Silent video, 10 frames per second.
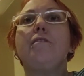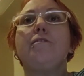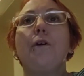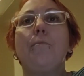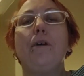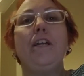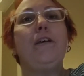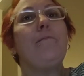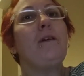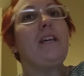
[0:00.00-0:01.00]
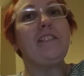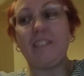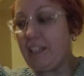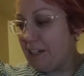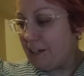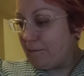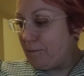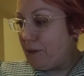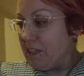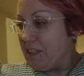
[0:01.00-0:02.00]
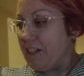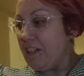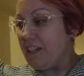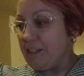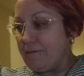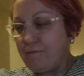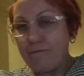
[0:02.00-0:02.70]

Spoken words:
So Miriam is basically